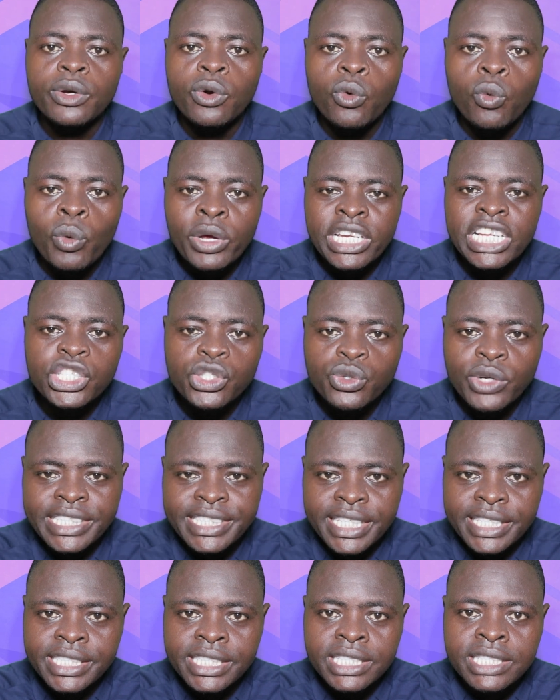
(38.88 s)
With this
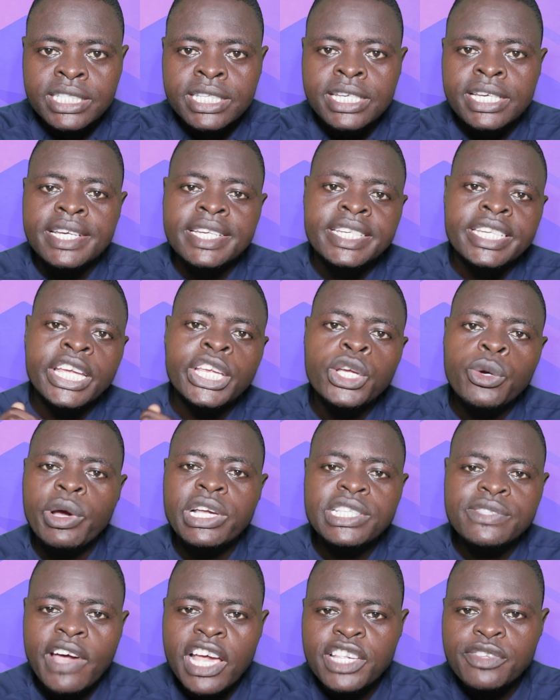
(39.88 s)
strategy, the
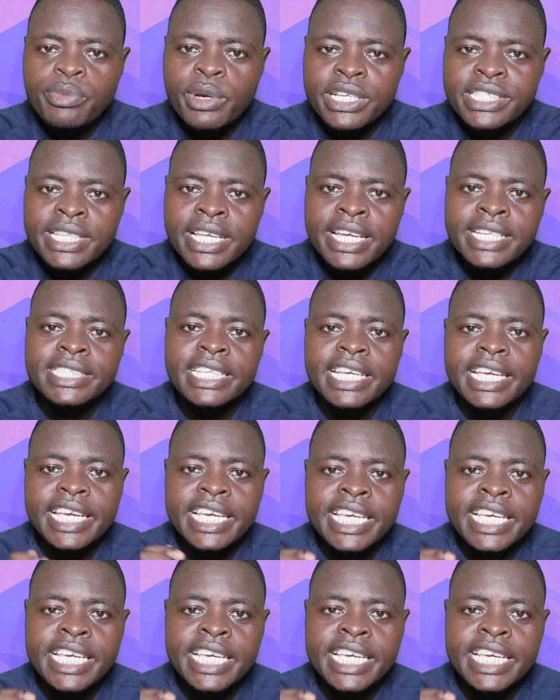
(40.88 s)
US Vice President